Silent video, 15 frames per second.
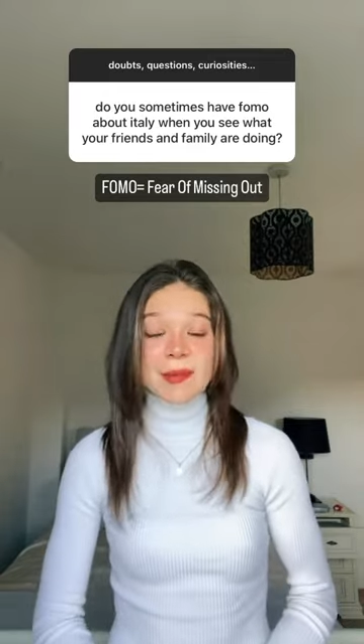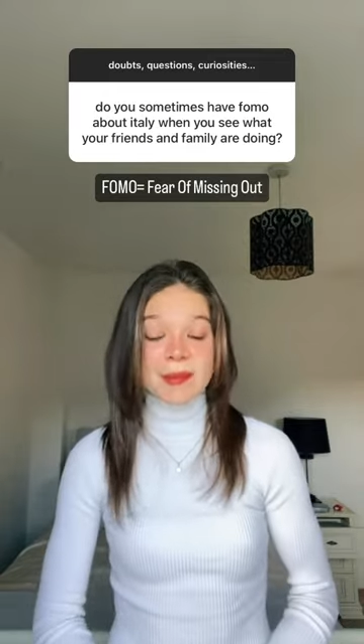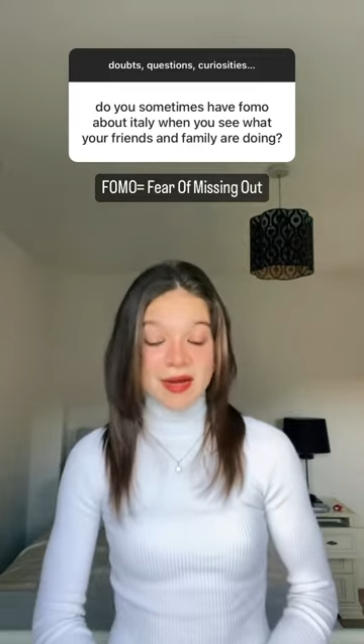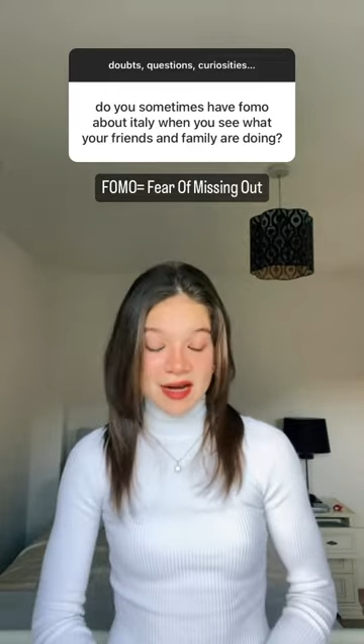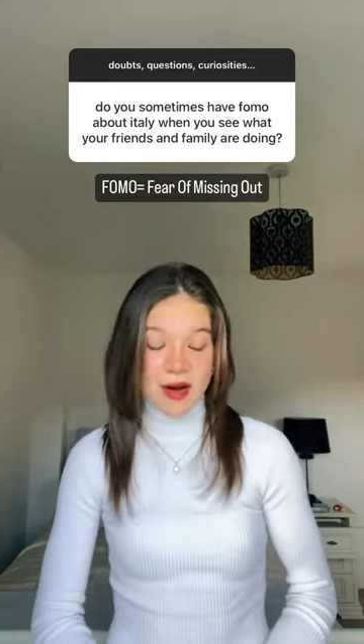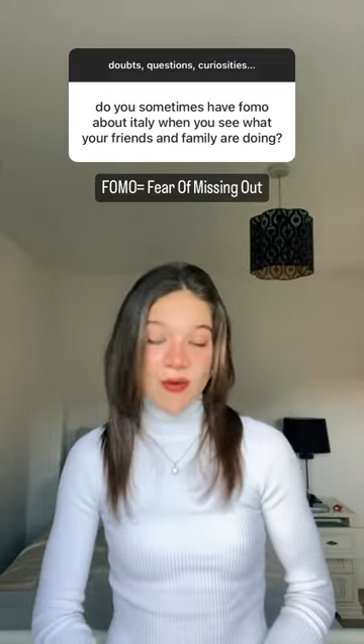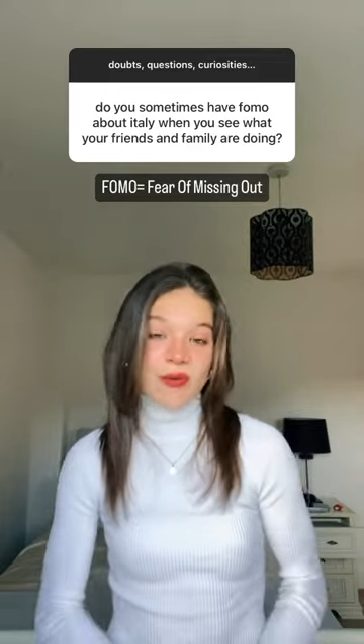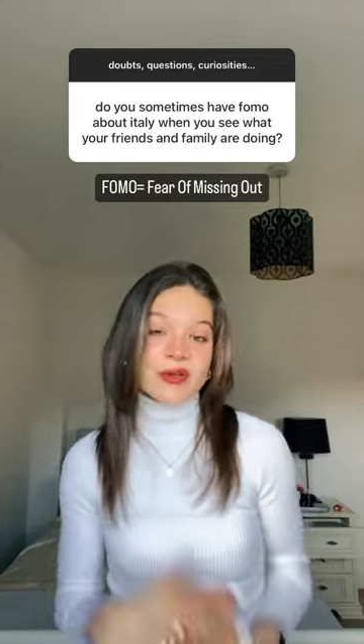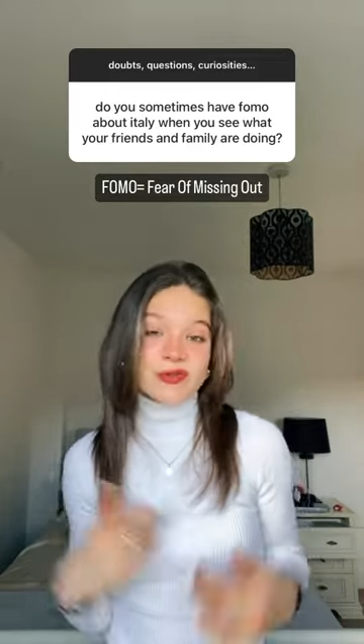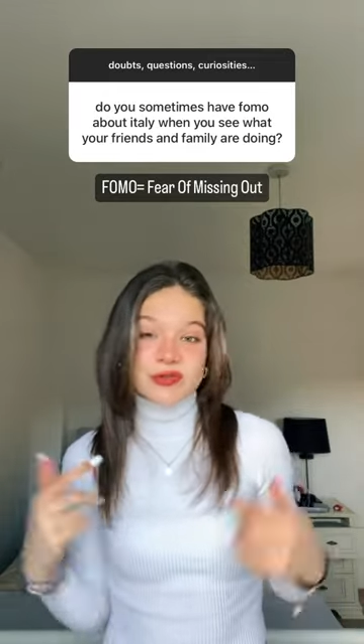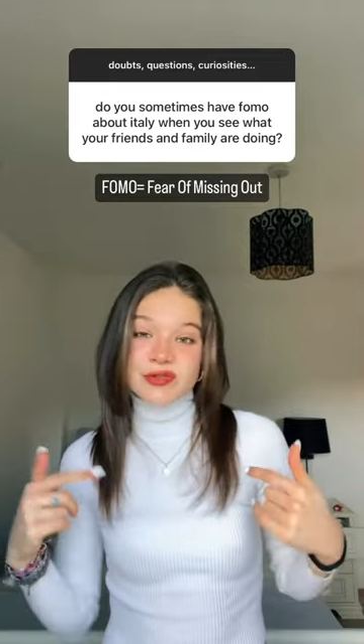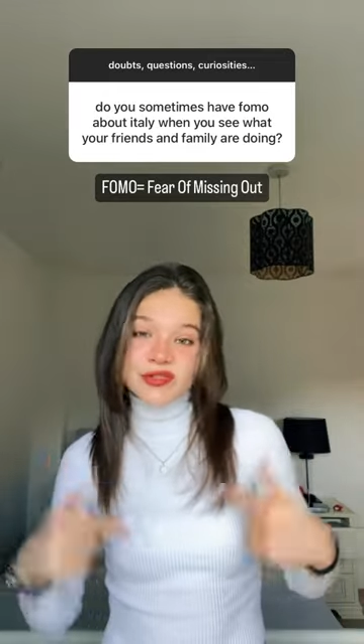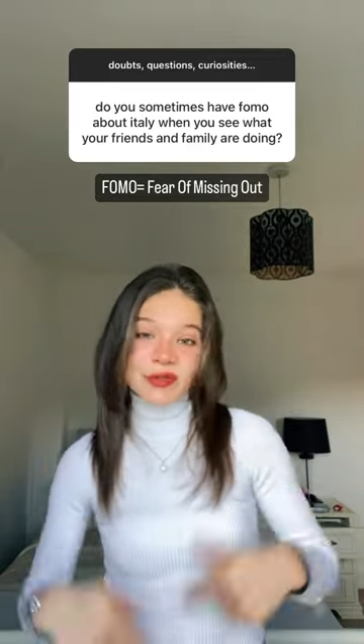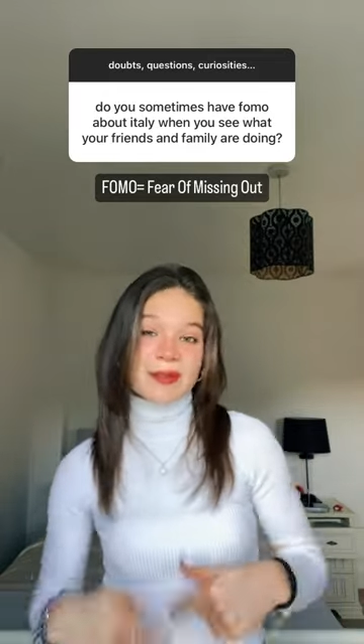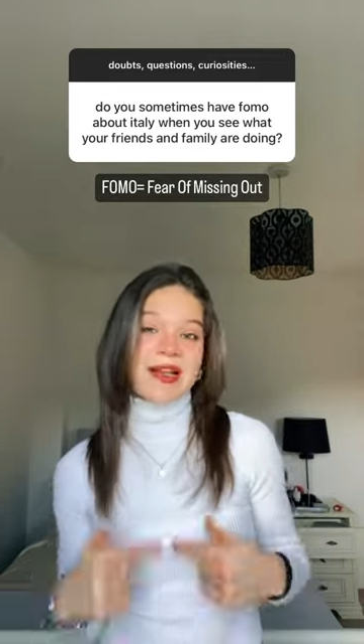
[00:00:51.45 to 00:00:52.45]
But now I want to
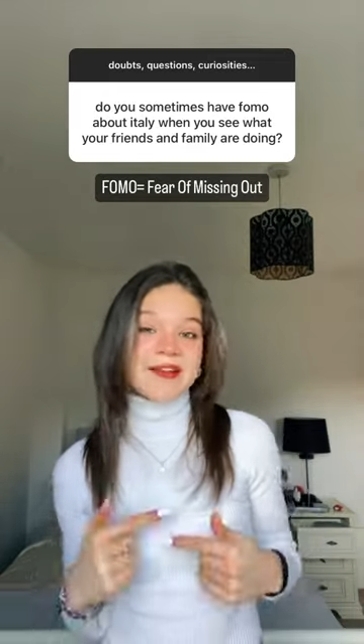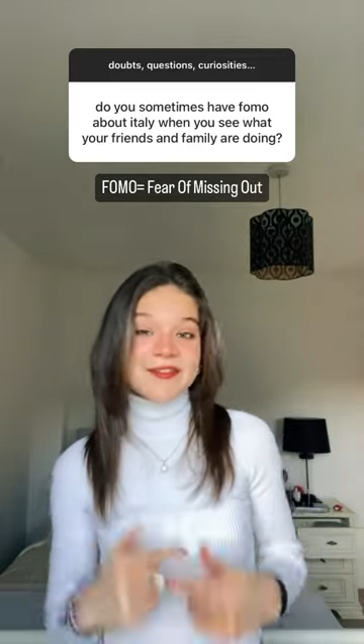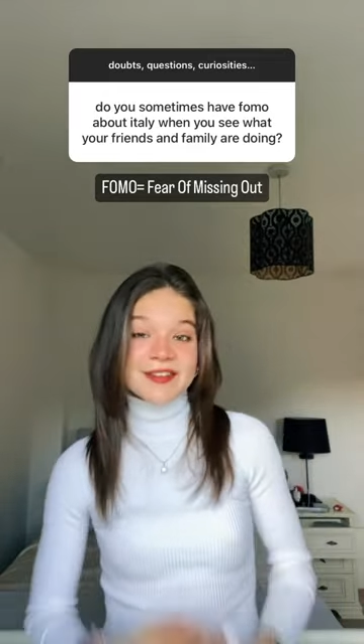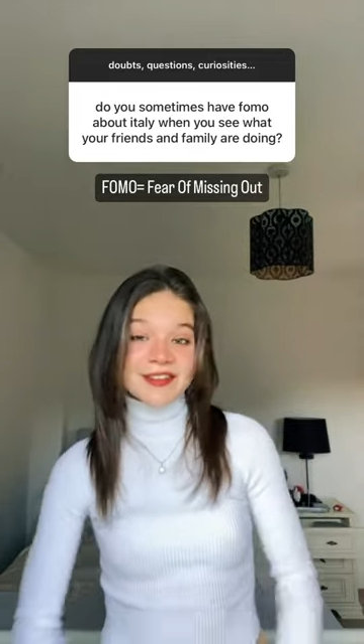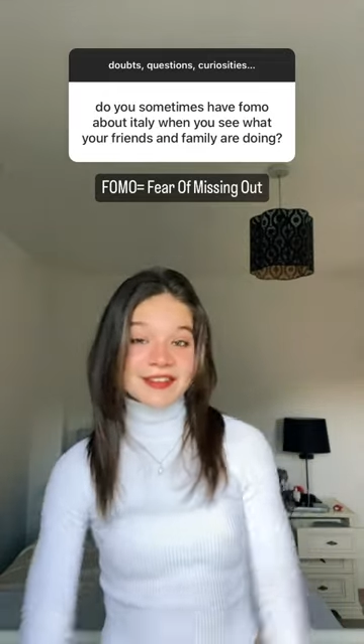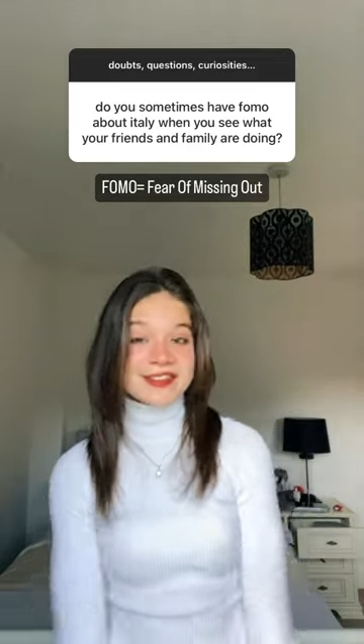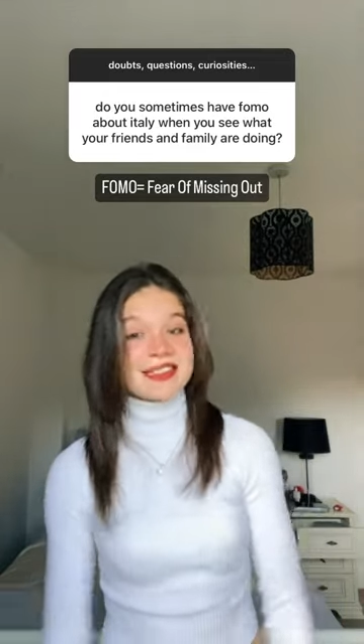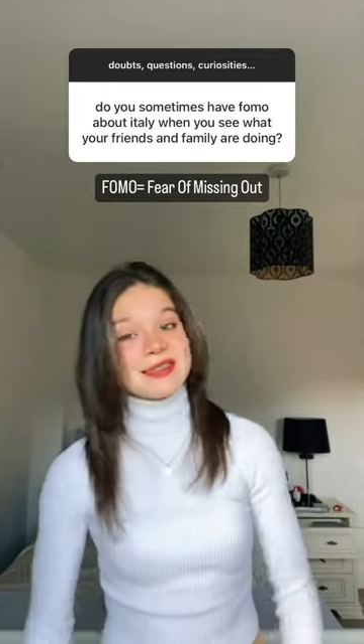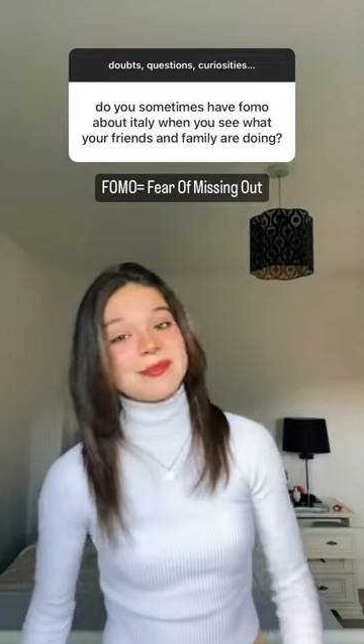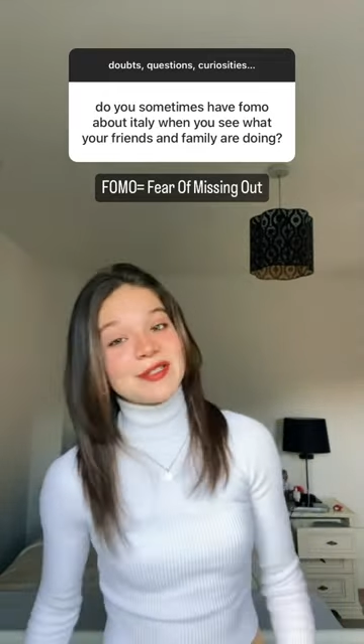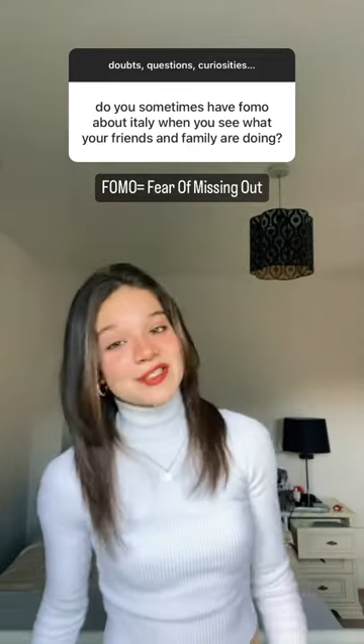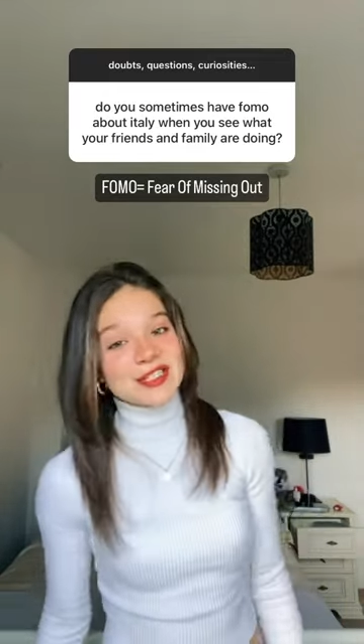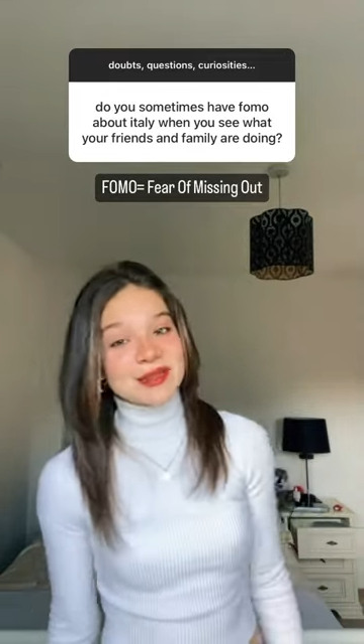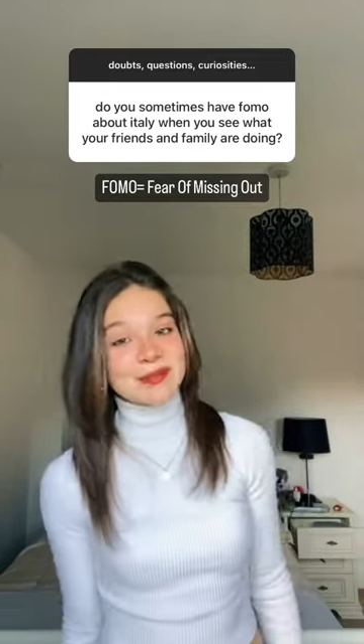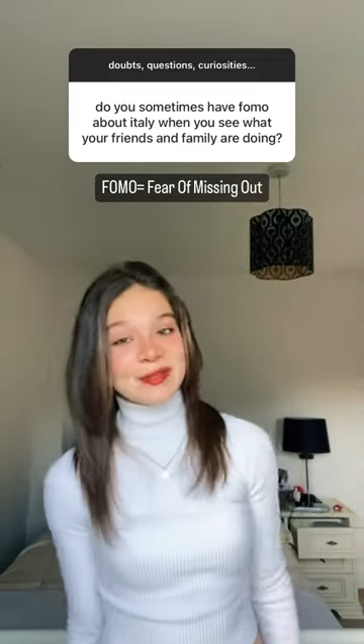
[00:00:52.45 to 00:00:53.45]
enjoy my life here as
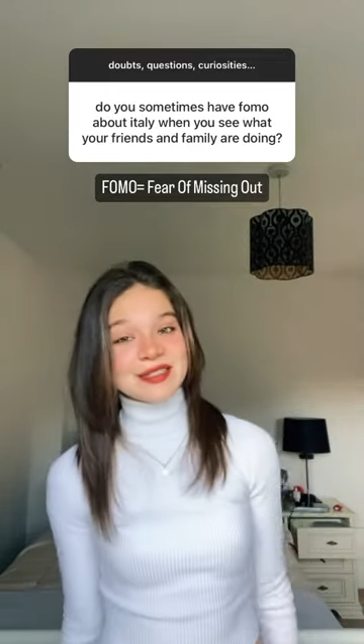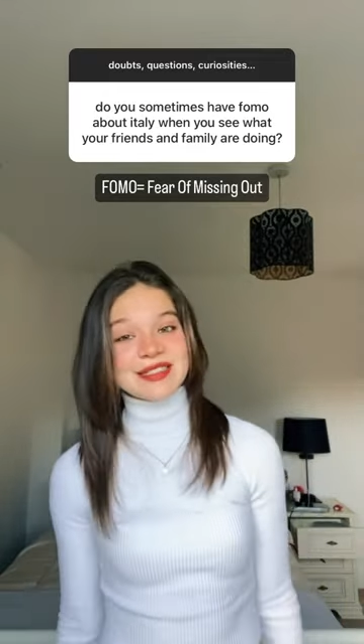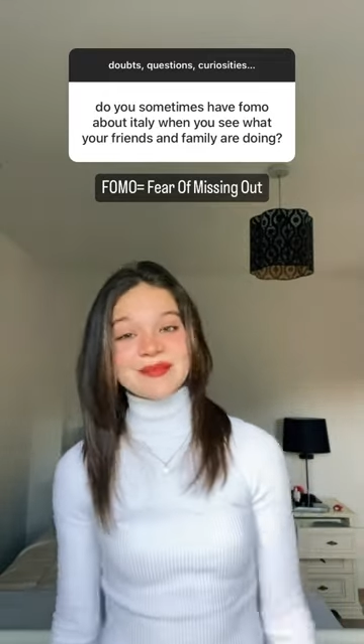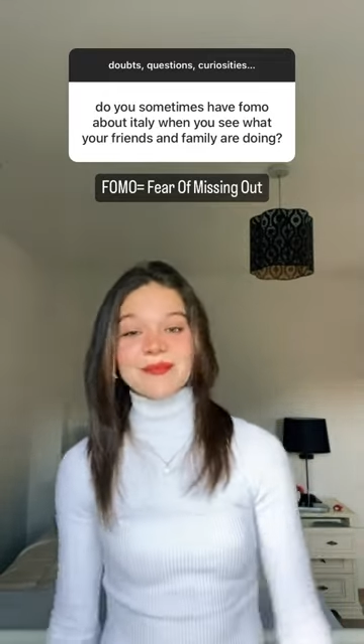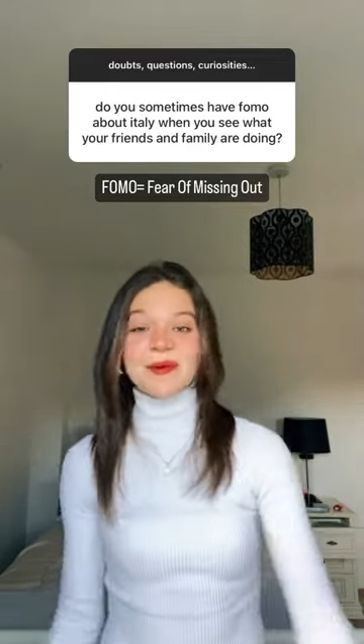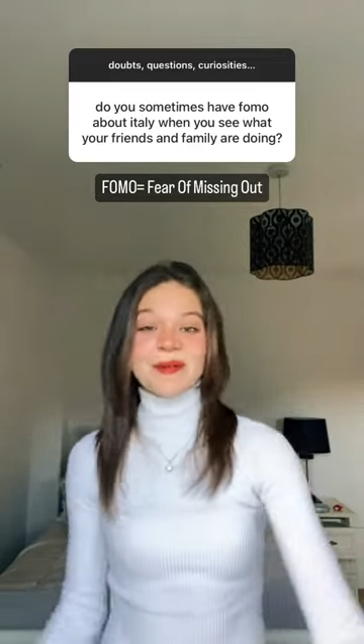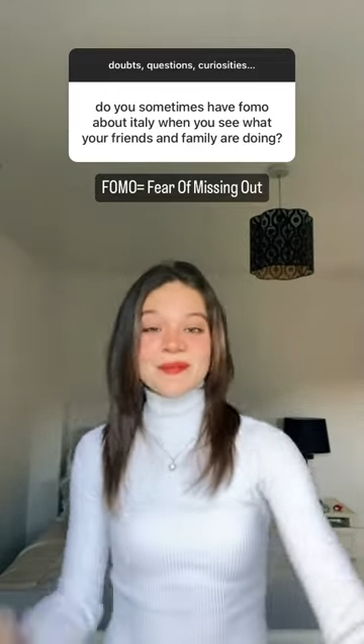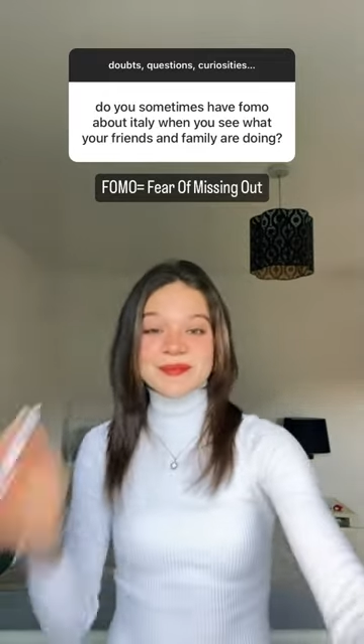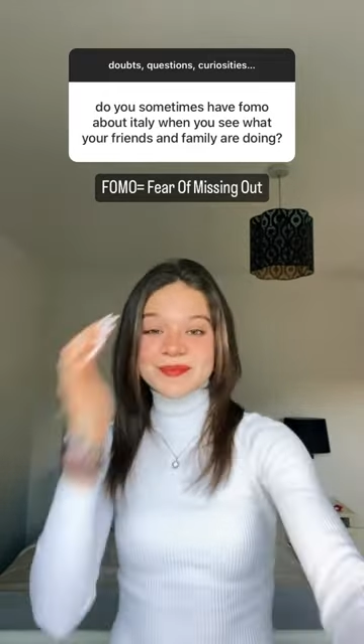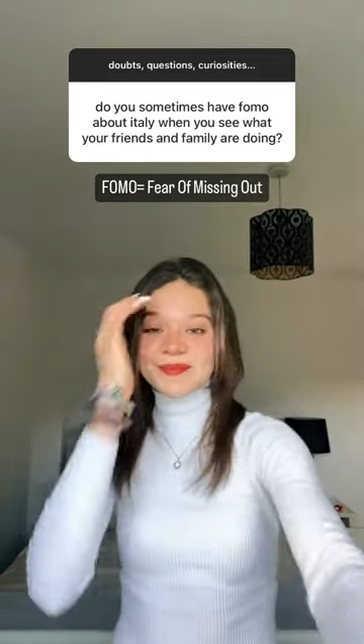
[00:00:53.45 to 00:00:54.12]
much as possible.